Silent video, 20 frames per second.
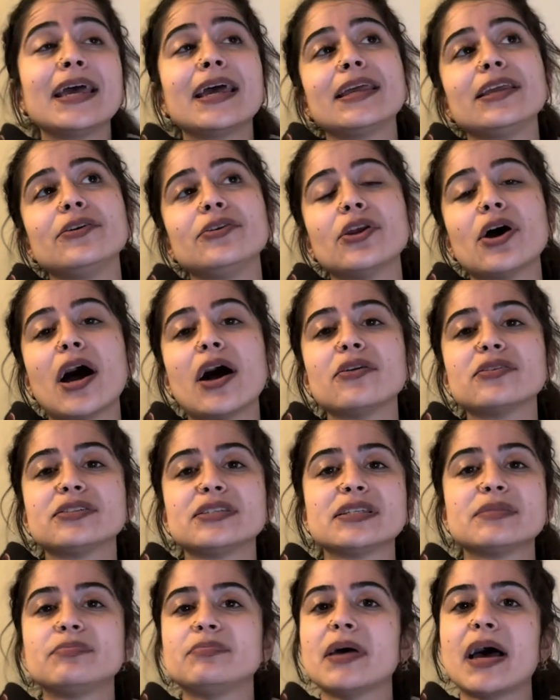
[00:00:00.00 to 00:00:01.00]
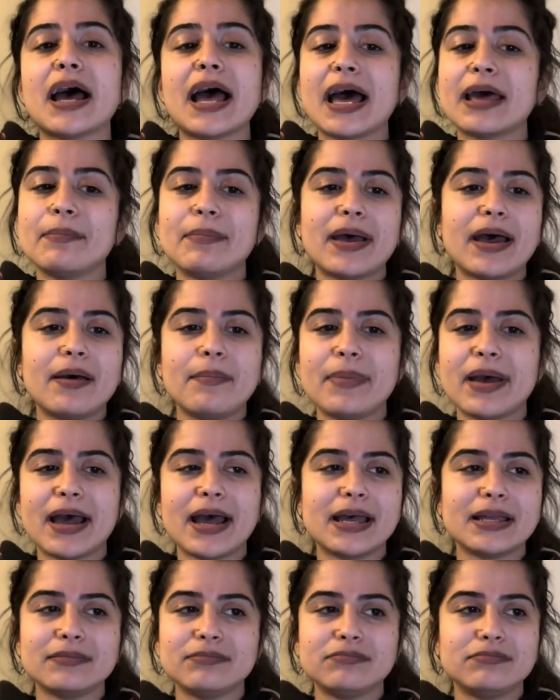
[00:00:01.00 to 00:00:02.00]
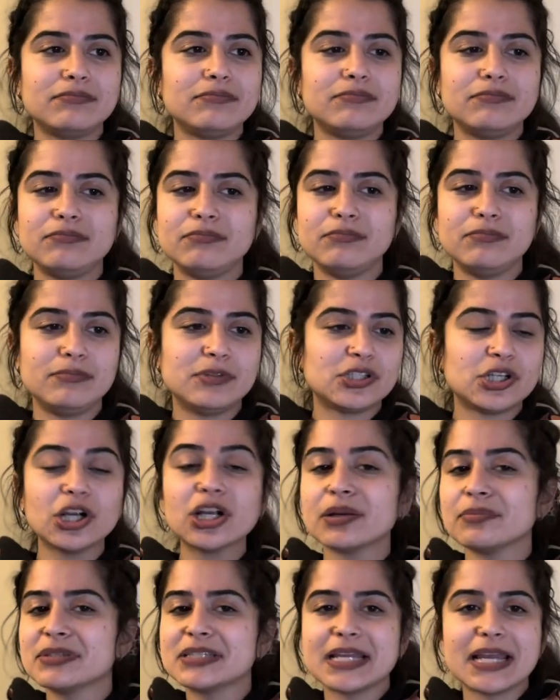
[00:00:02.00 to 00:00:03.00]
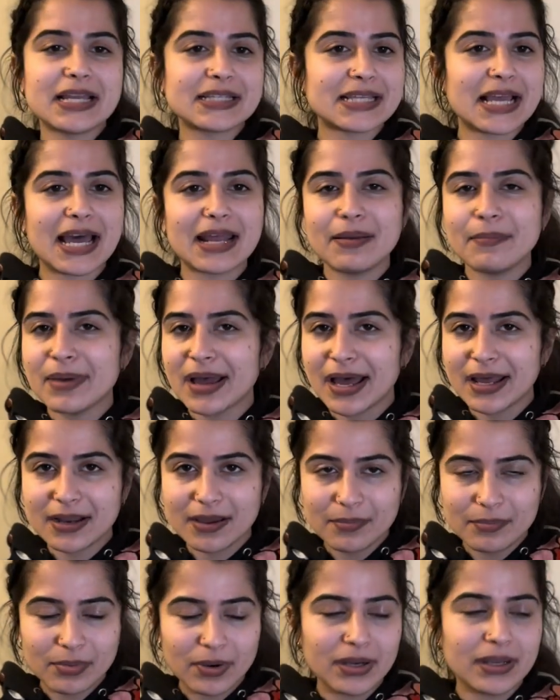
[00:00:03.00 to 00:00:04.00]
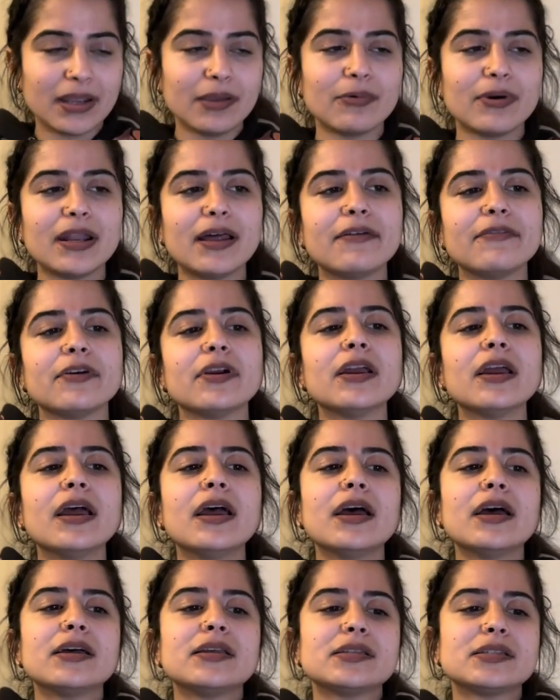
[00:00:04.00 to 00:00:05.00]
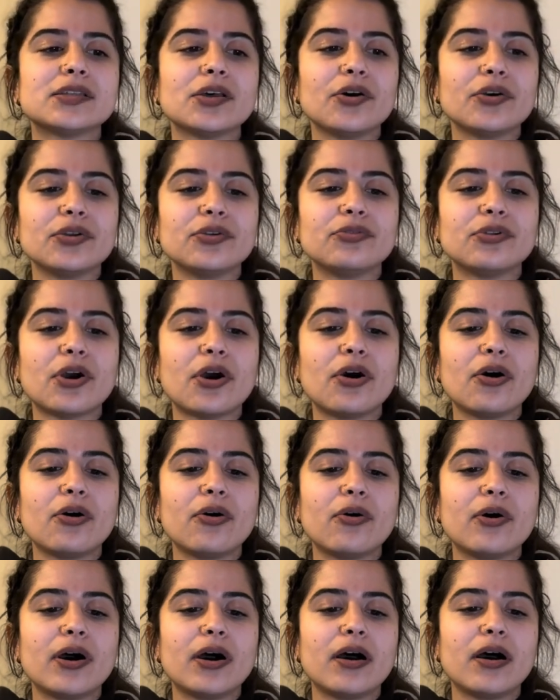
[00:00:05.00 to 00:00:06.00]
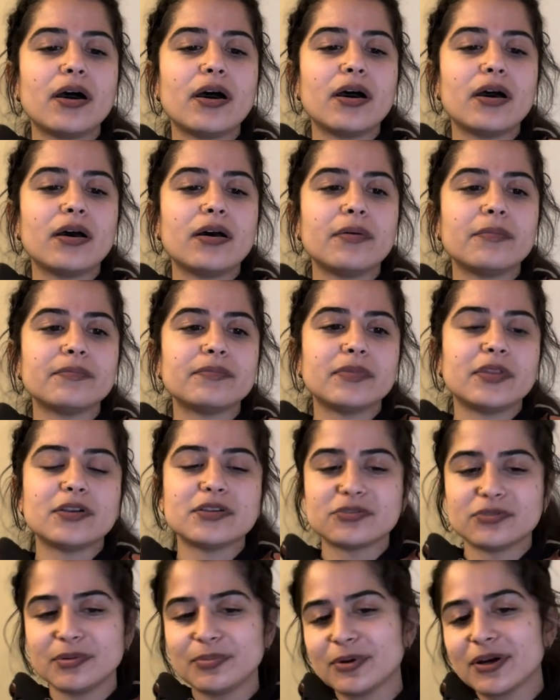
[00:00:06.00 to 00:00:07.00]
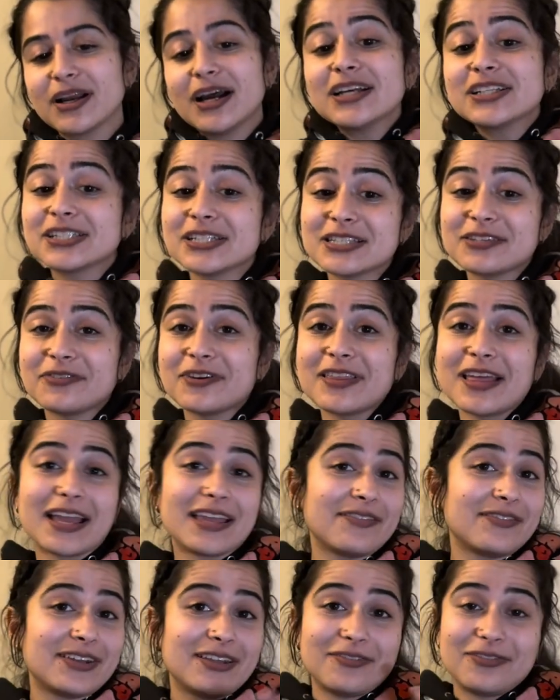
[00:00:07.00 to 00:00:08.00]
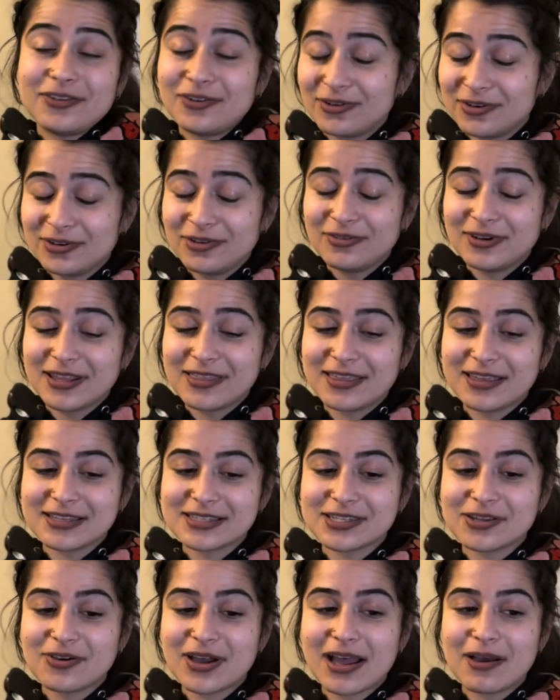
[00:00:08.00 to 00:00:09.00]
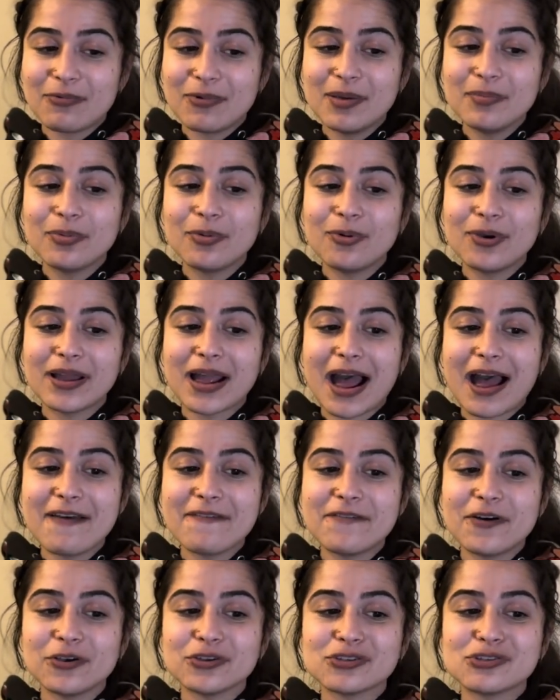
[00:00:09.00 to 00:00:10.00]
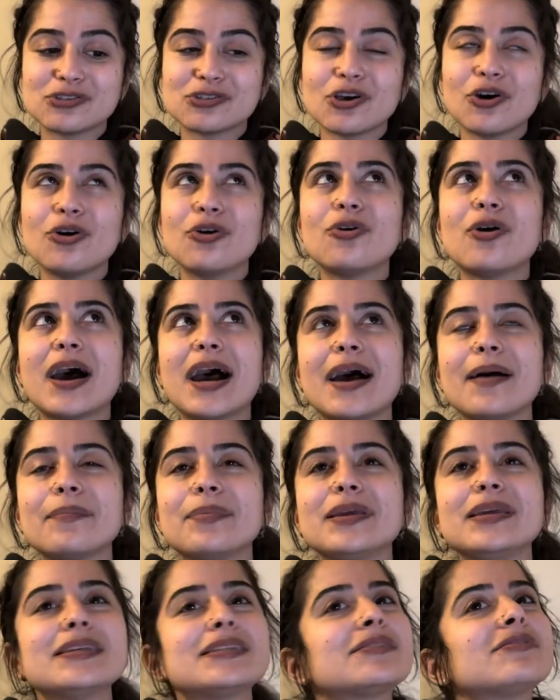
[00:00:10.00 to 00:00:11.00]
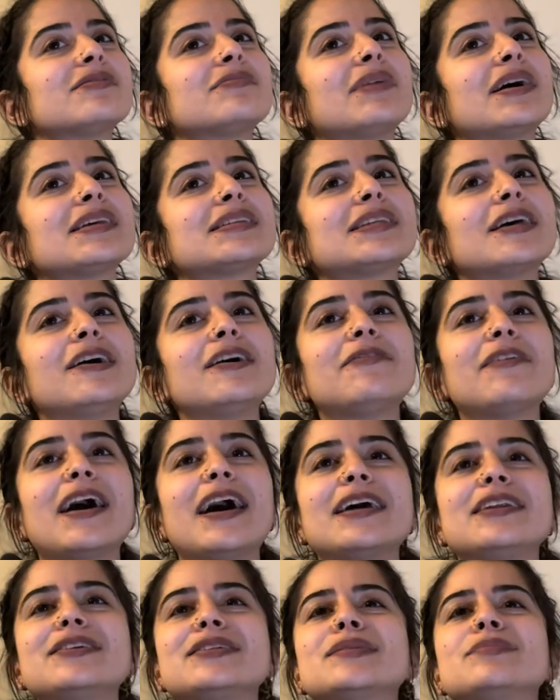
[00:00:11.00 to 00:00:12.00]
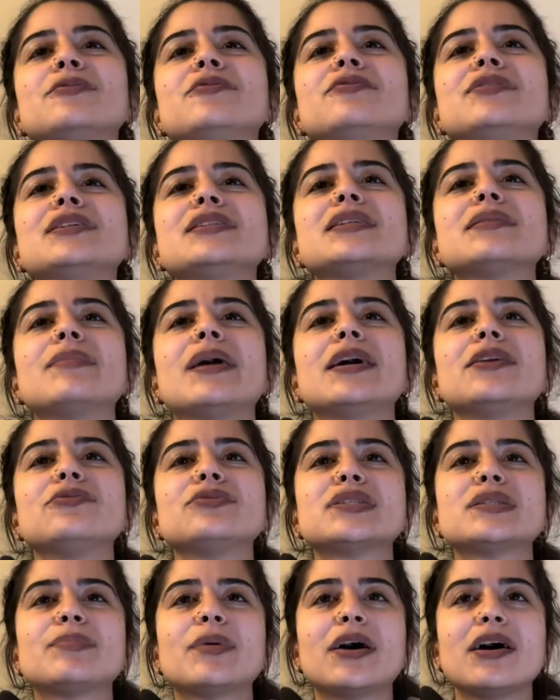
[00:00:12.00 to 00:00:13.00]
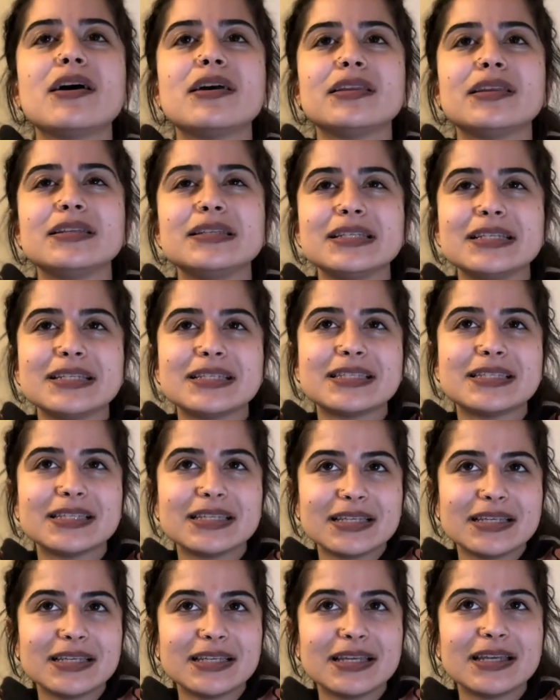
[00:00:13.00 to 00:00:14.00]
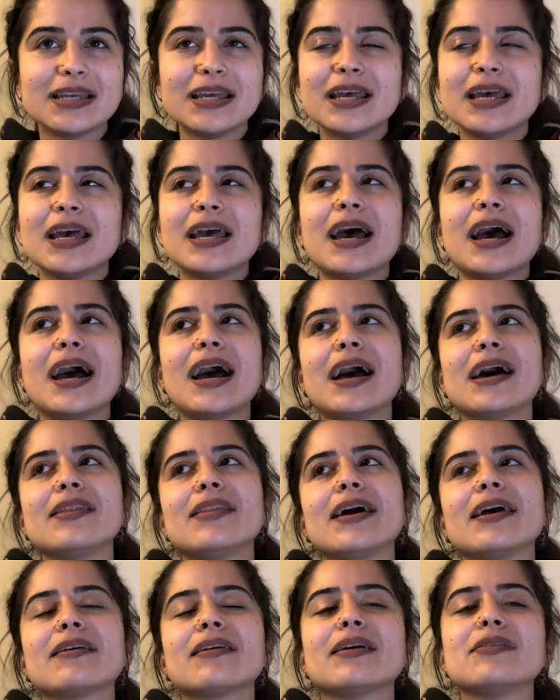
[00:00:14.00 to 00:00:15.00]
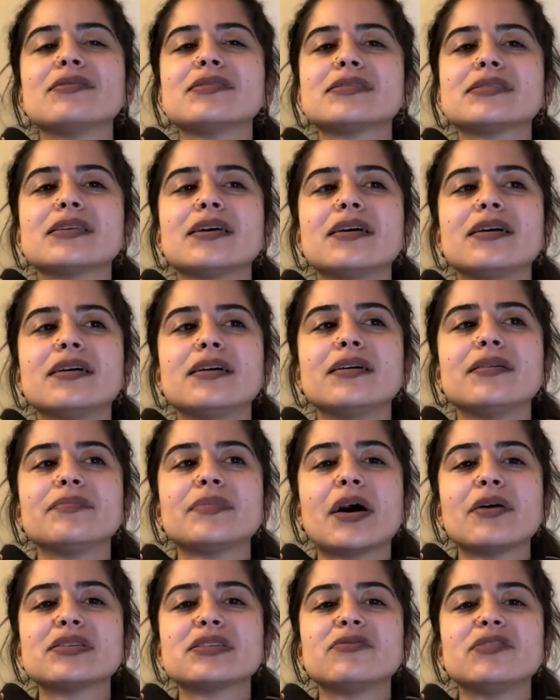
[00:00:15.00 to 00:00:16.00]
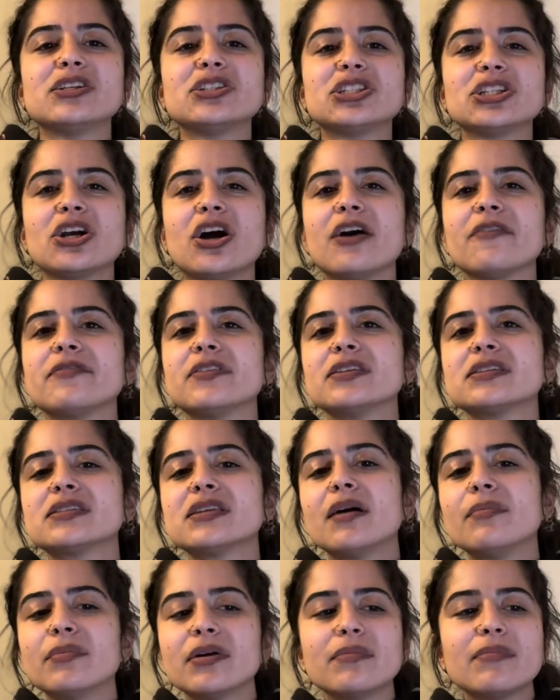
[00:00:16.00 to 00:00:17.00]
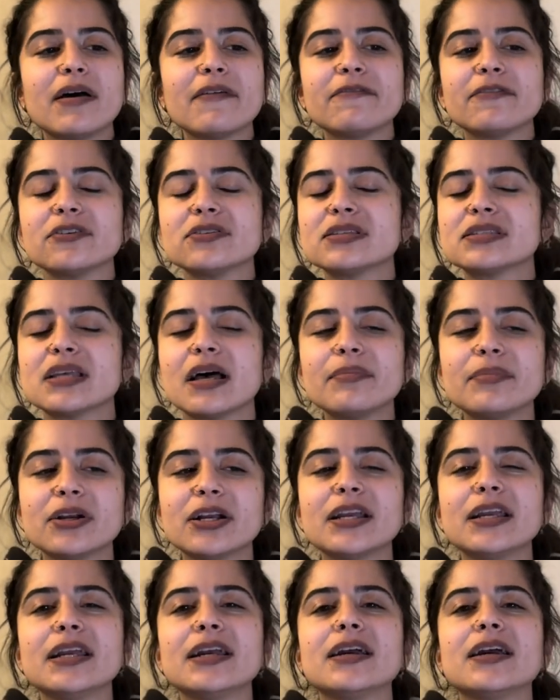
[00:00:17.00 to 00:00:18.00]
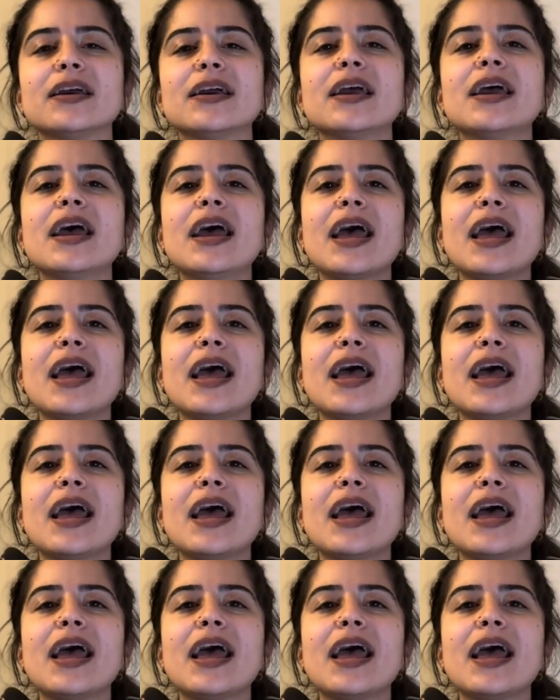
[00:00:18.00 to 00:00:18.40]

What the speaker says: I had a bad circumstance. I had a bad upbringing, whatever. So, there's repercussions for that, even if you don't do anything. So at one point I felt so at peace with myself. I had just moved into my new spot in the DC. I had I was finishing off the summer, my first summer here.